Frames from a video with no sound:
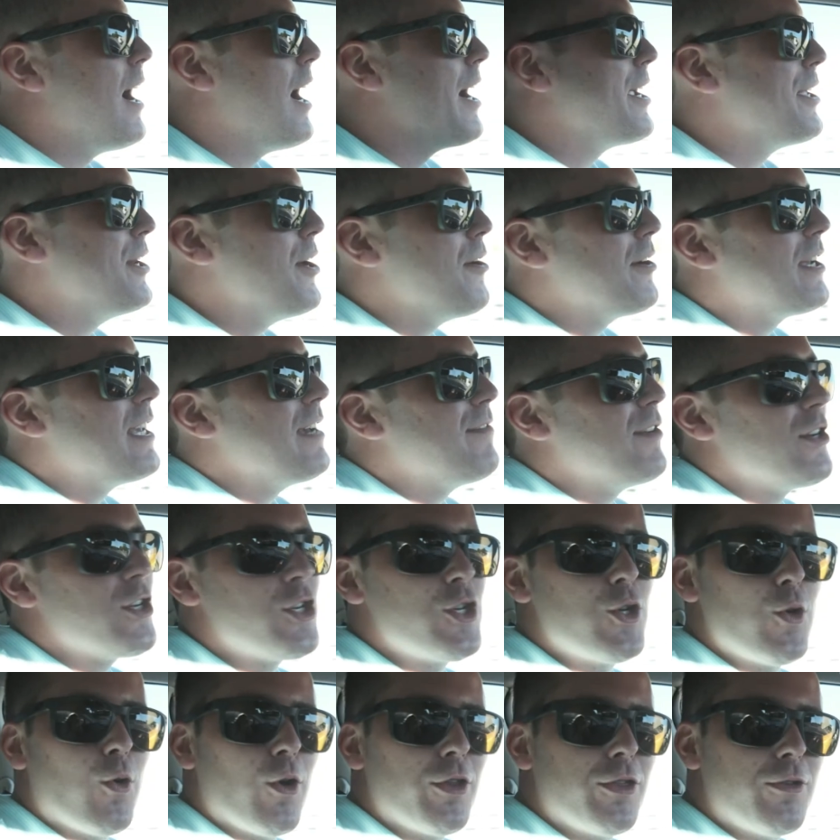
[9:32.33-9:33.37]
You know, give it a
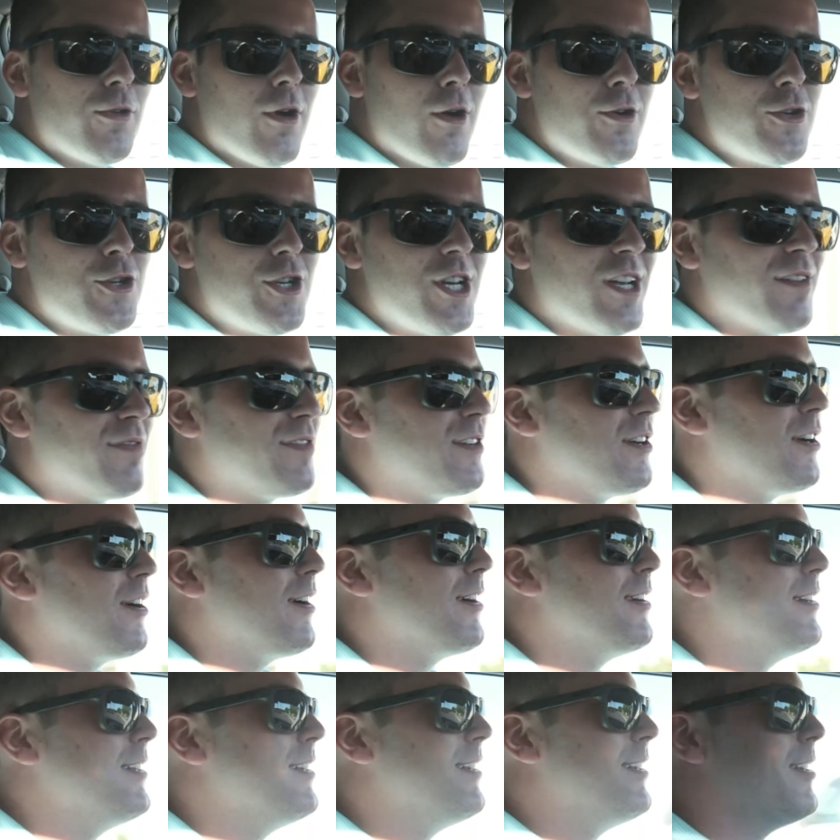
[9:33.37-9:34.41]
short throw
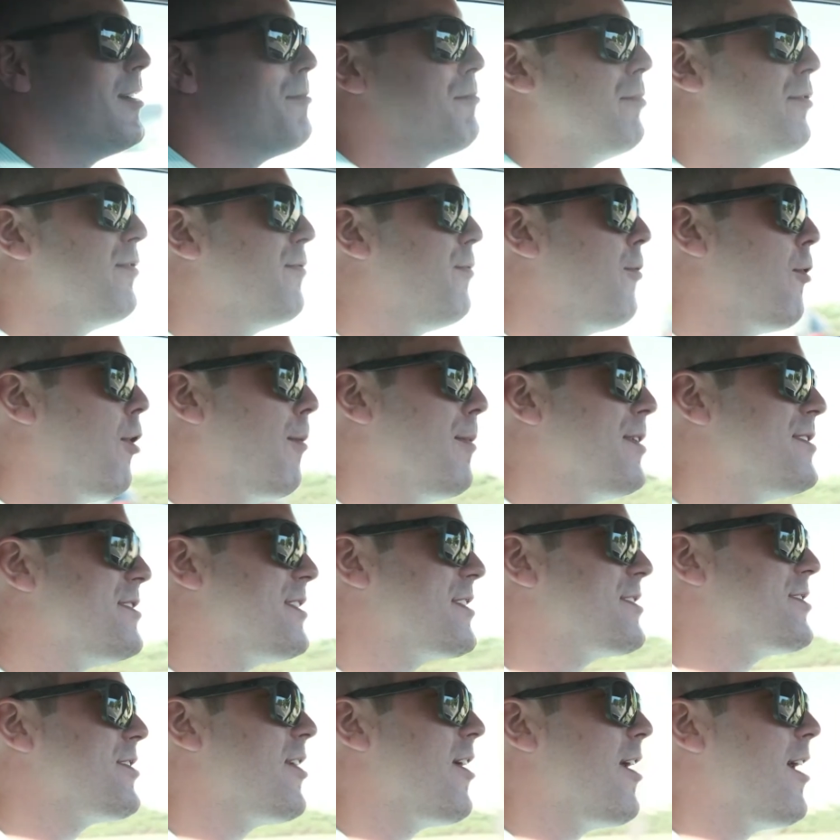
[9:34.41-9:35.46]
shifter, performance
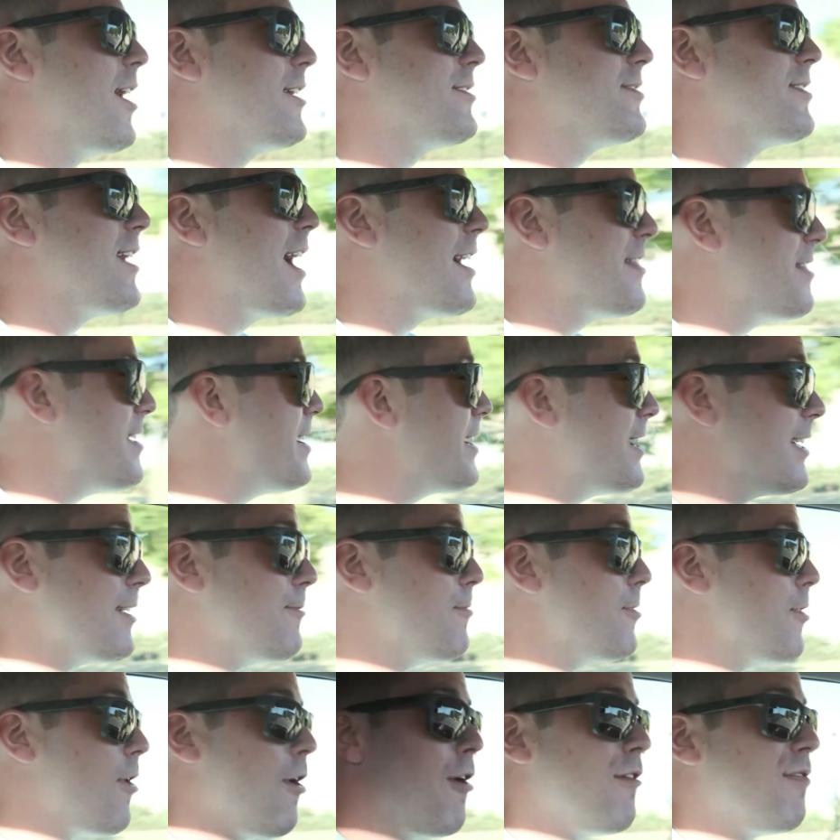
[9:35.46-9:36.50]
exhaust. I think it
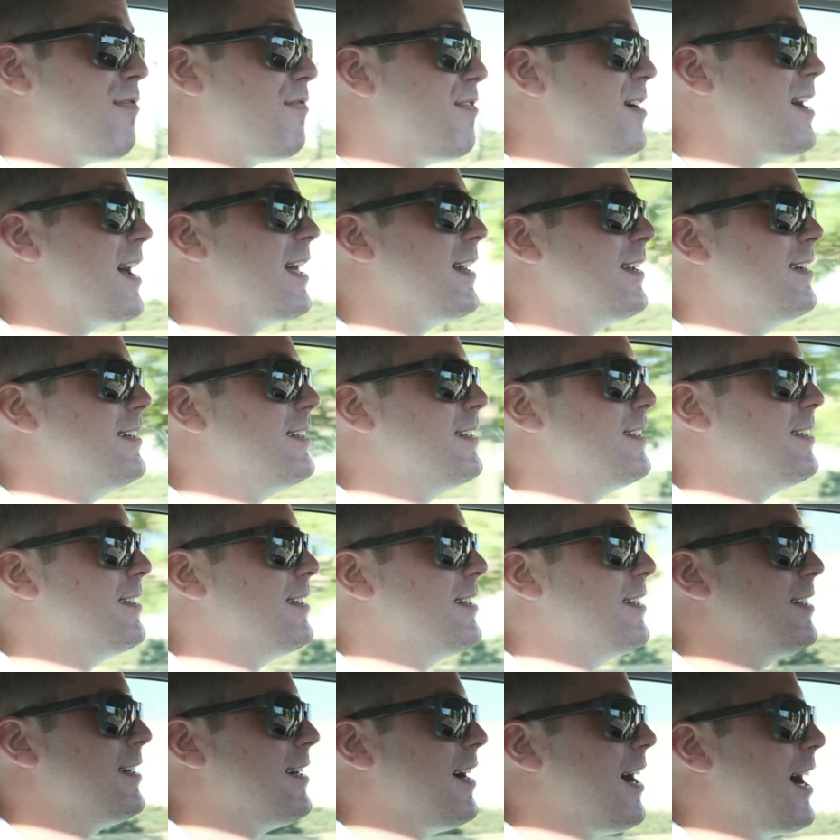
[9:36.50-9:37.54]
would all fit.
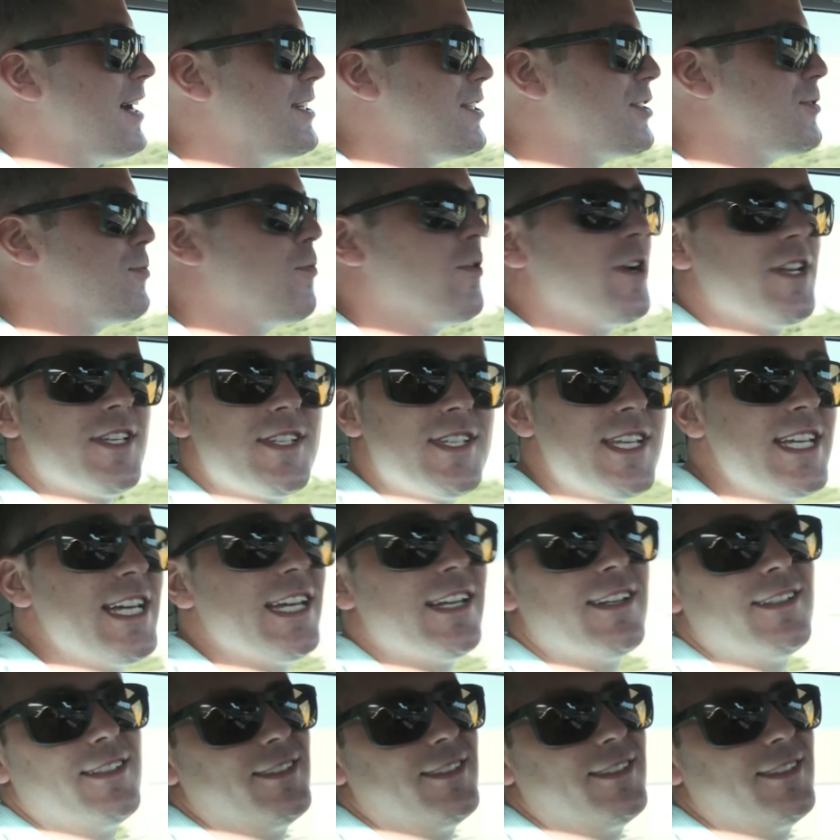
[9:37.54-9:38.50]
I just want to see it.